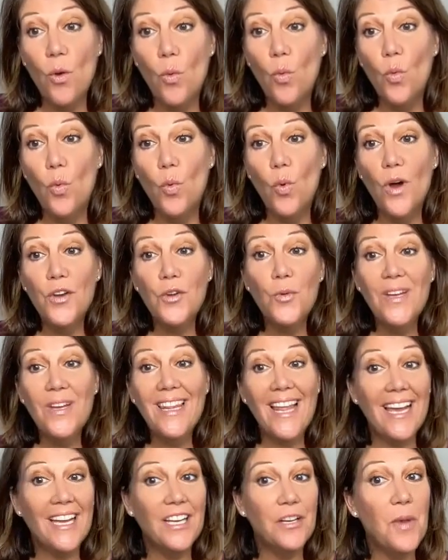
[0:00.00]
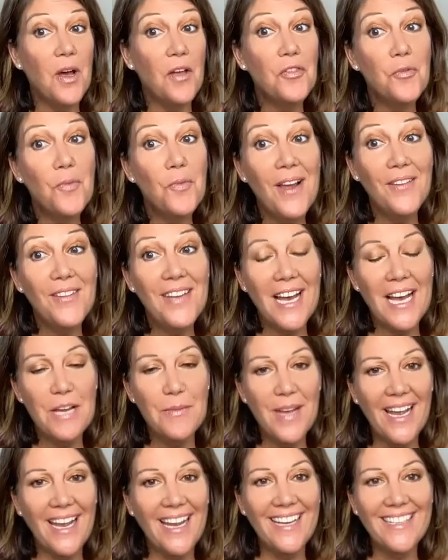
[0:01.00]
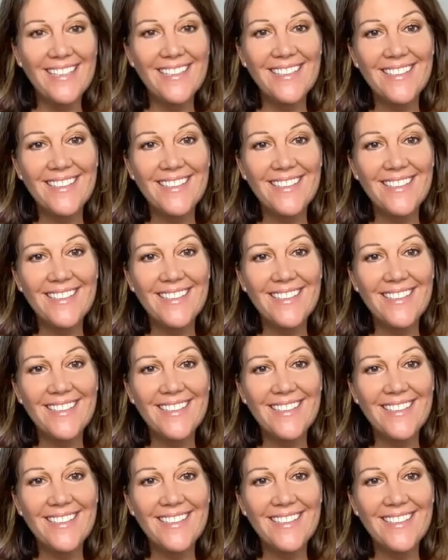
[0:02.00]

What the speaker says: What do we like about the round high bay?